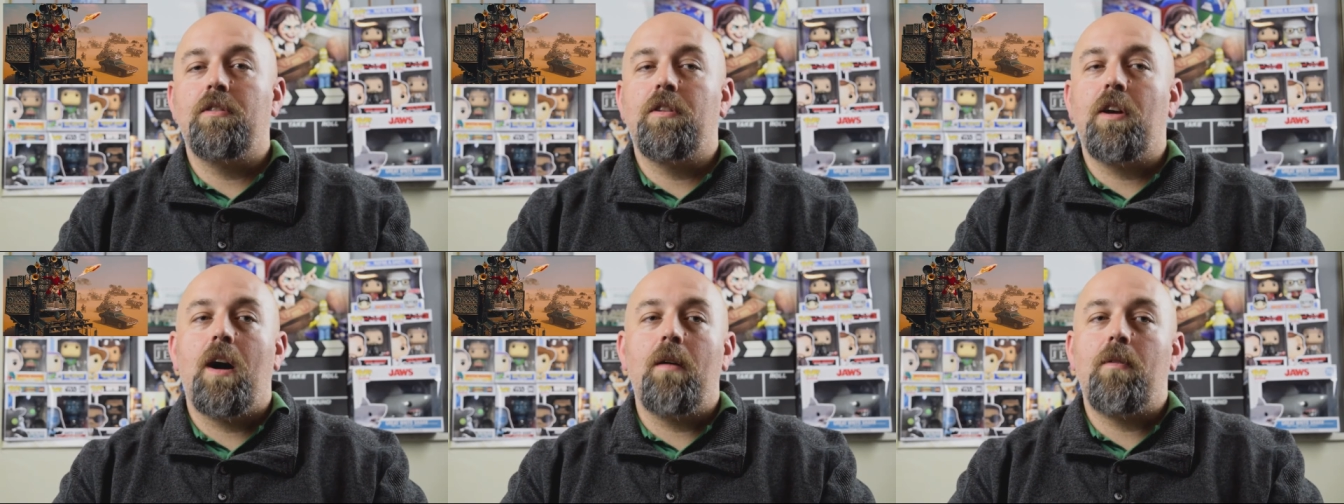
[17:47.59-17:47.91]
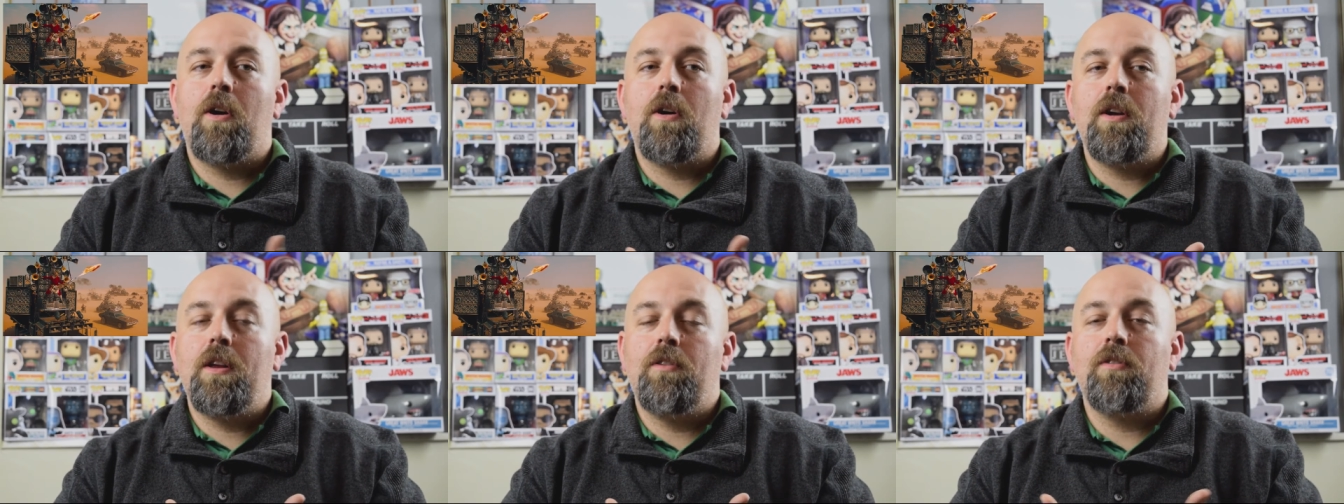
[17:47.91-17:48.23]
Tom
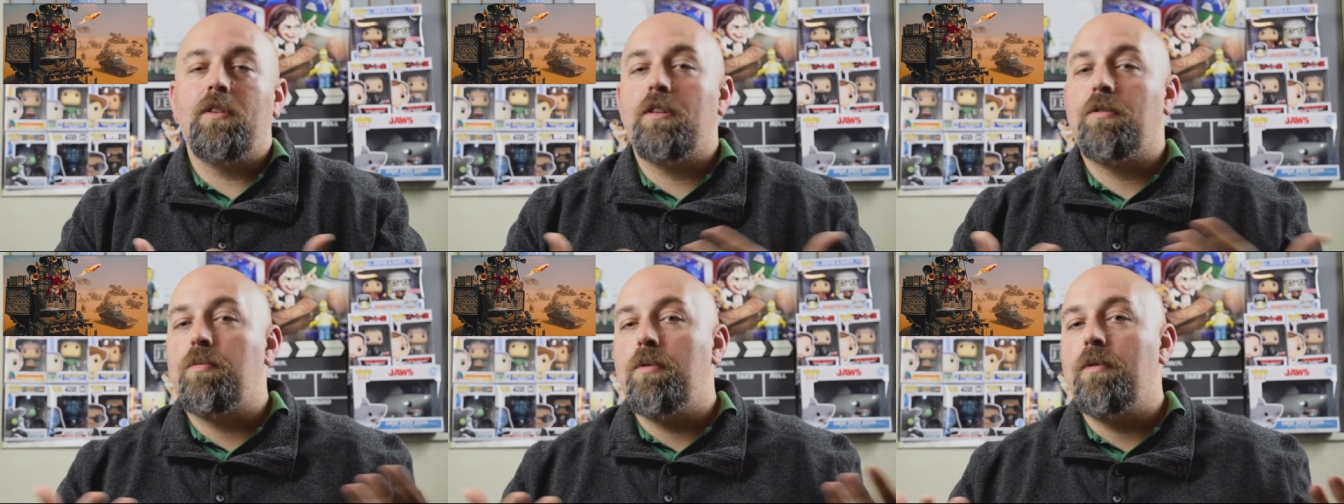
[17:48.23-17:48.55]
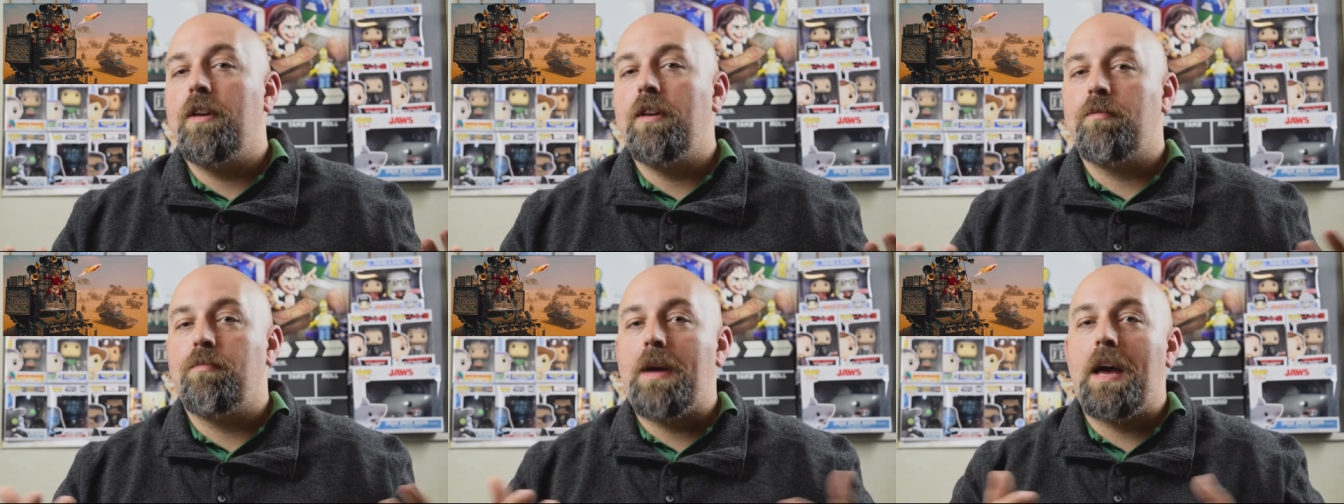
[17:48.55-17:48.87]
Hardy's in this
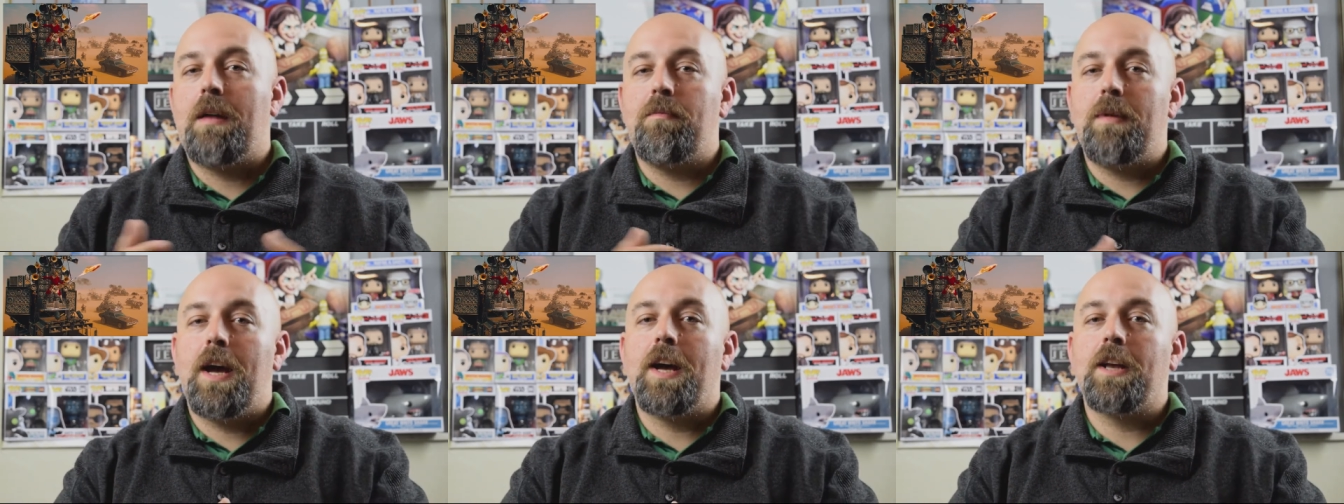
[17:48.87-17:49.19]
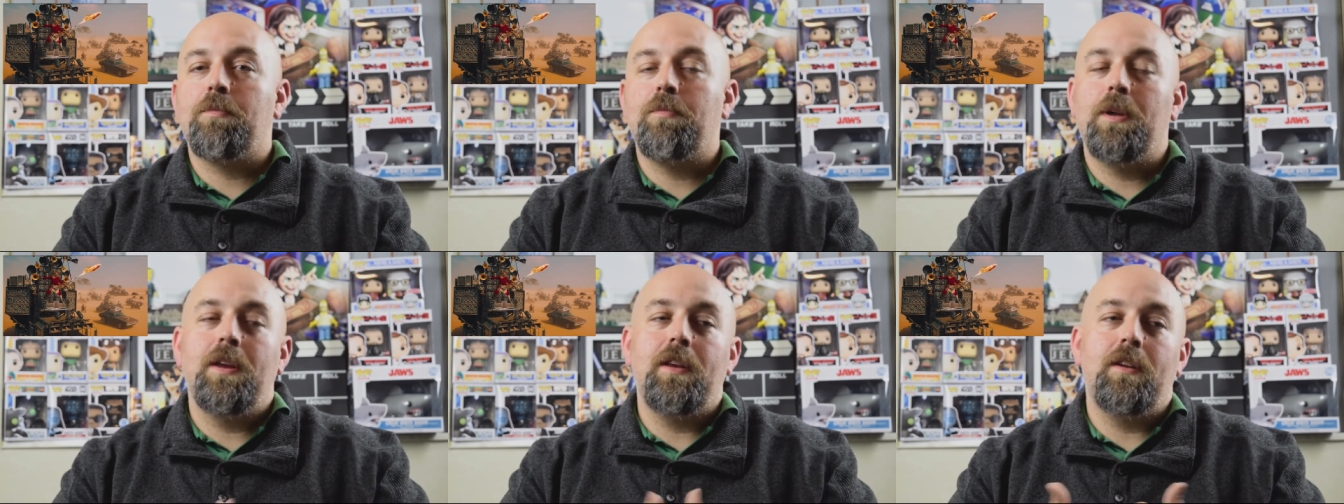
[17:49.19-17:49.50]
movie as Mad Max,
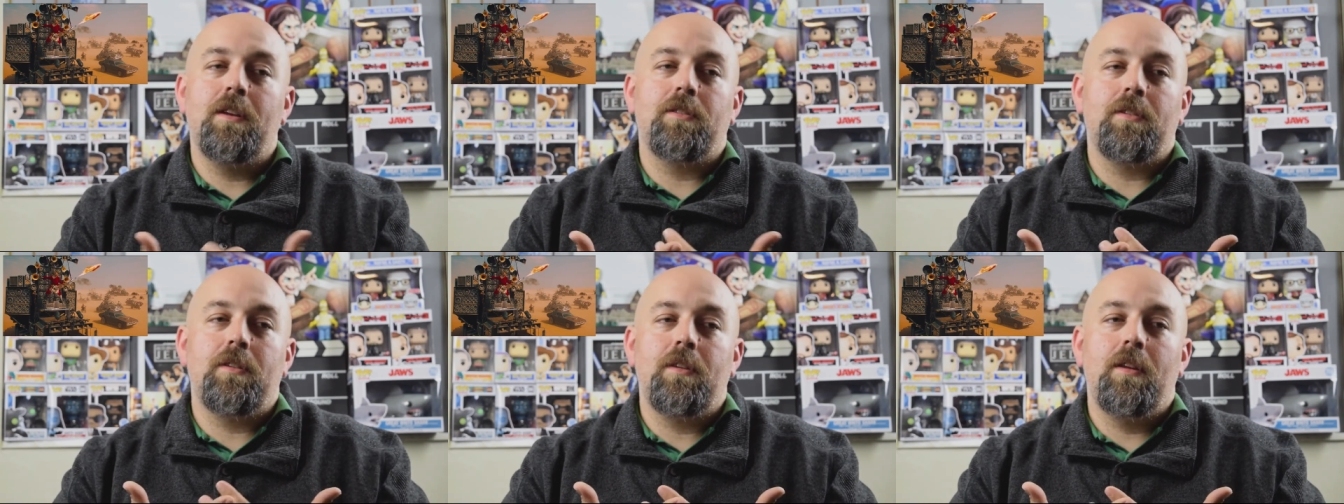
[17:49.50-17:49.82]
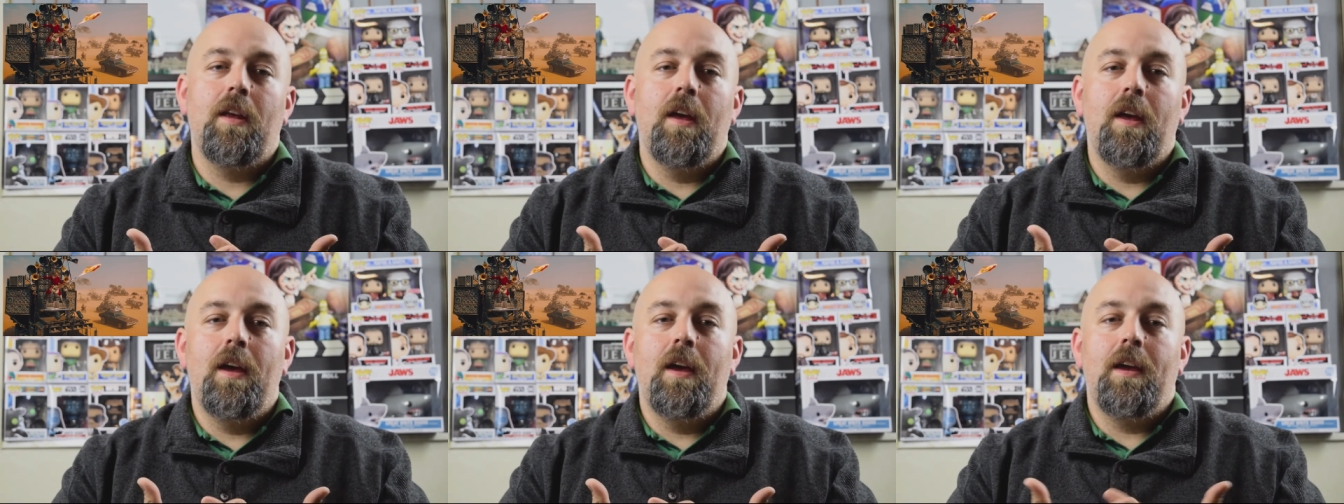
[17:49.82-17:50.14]
but
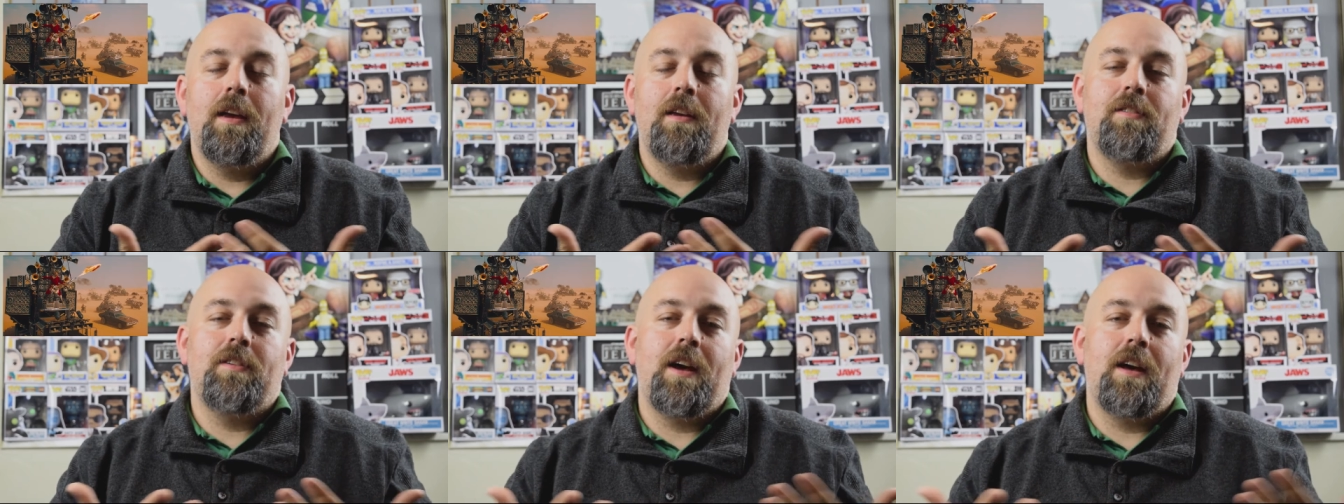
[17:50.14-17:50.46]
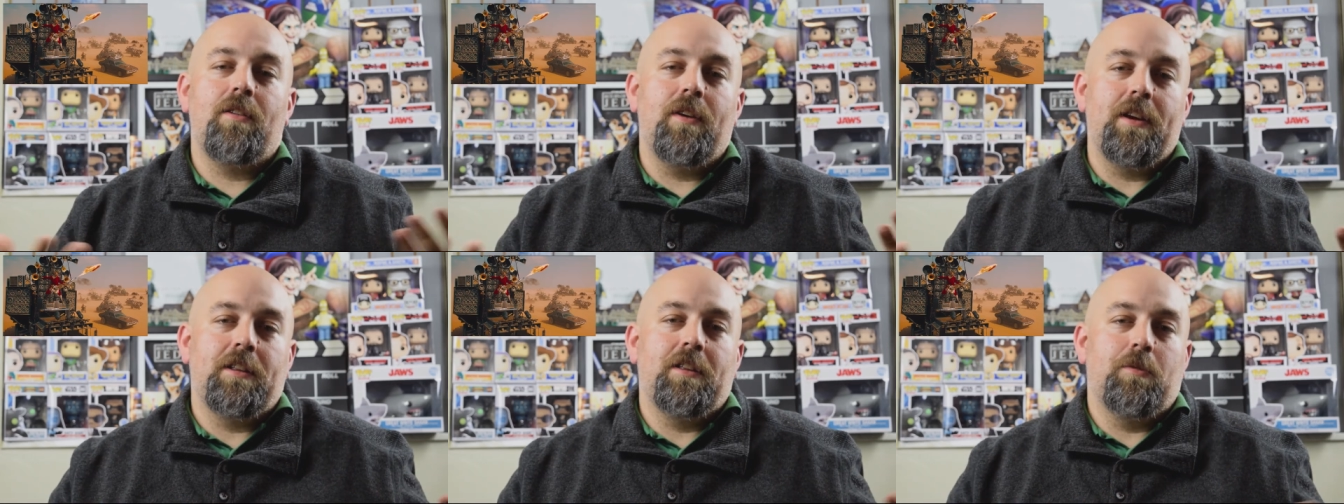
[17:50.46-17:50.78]
he's not
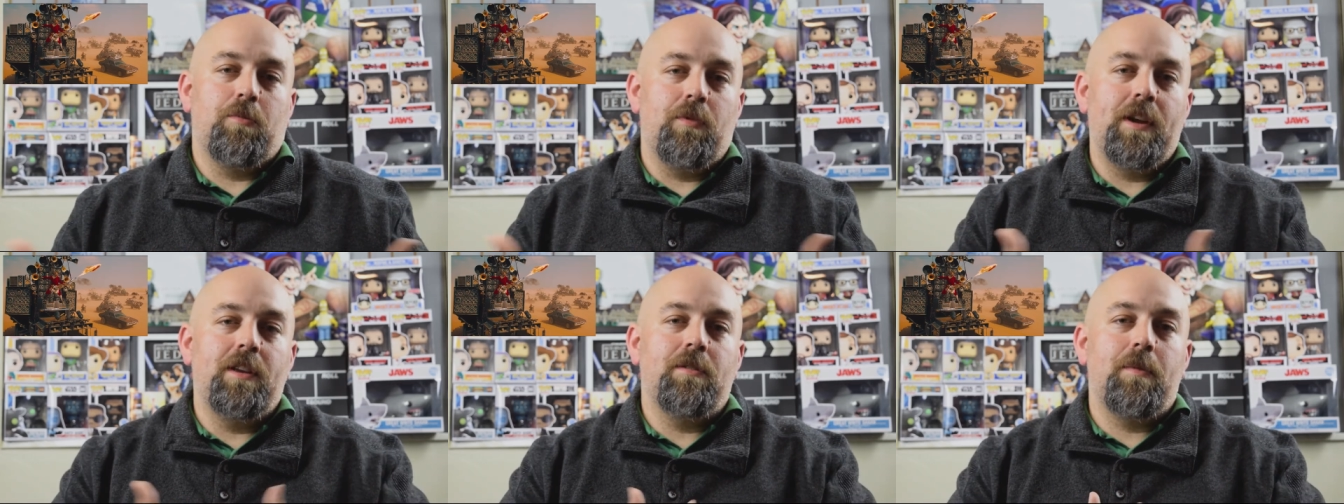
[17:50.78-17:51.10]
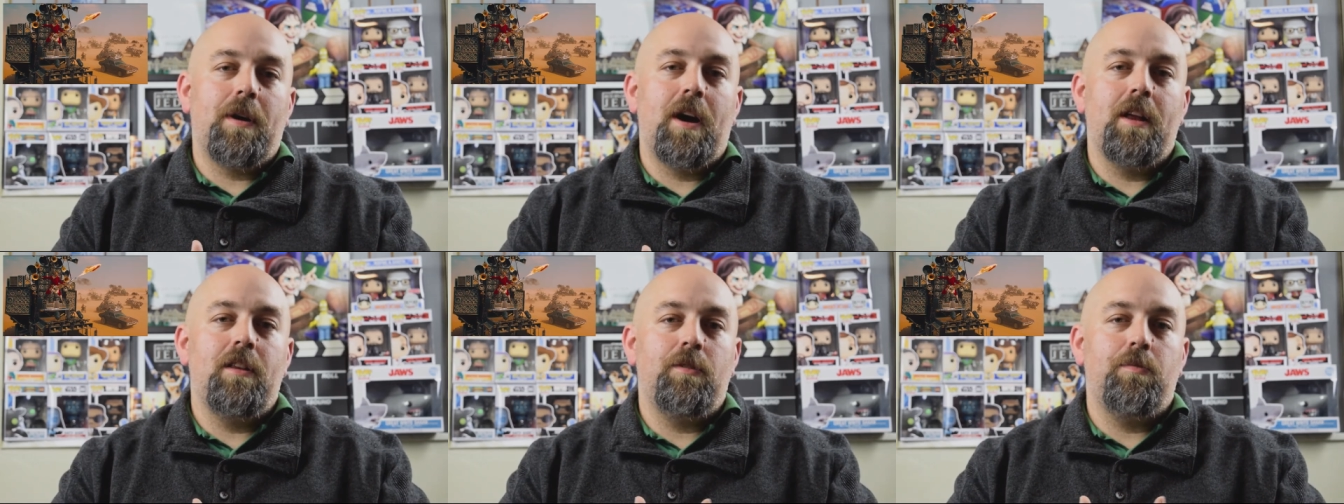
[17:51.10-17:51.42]
like the reason
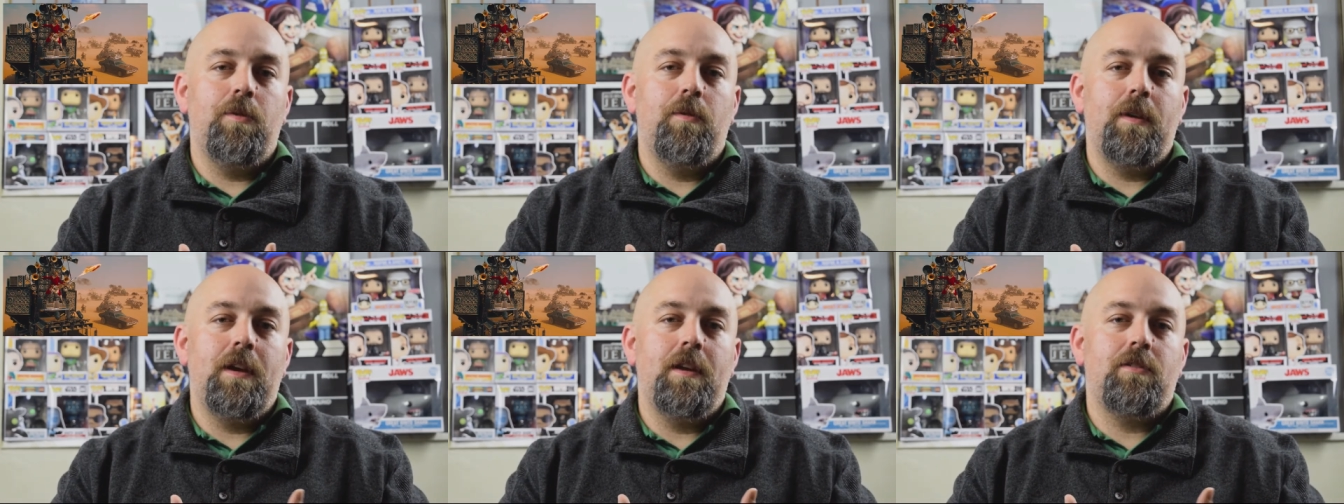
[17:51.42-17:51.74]
behind this movie.